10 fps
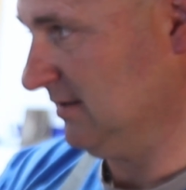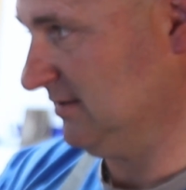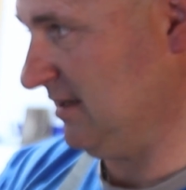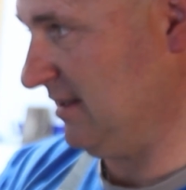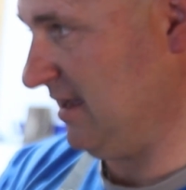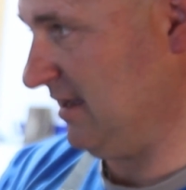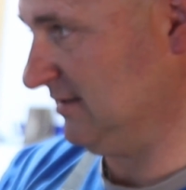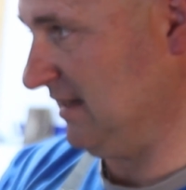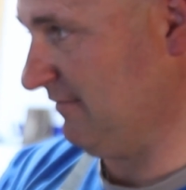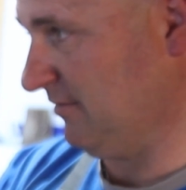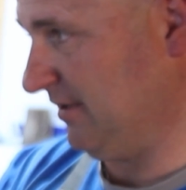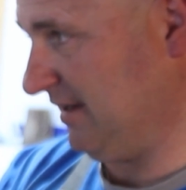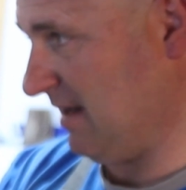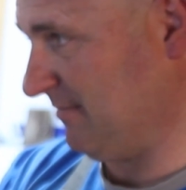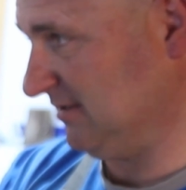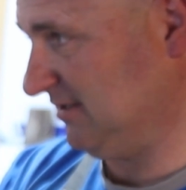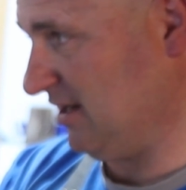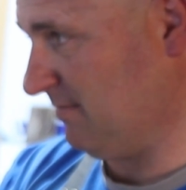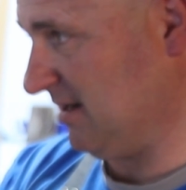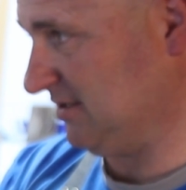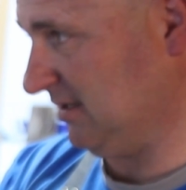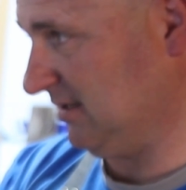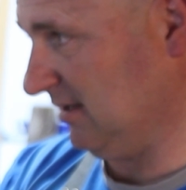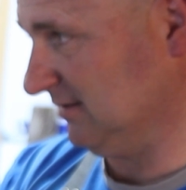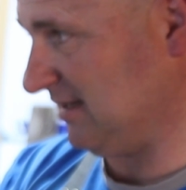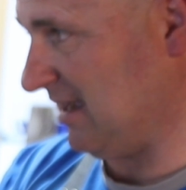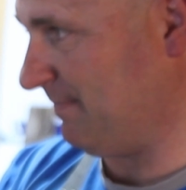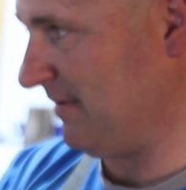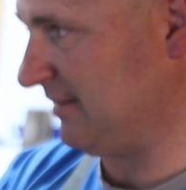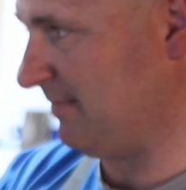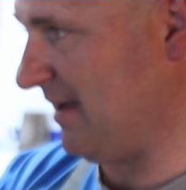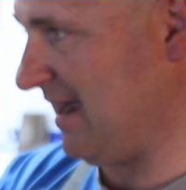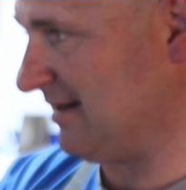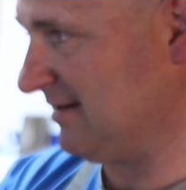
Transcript: See there, it's level with the camera. See how much it tilts up at the back.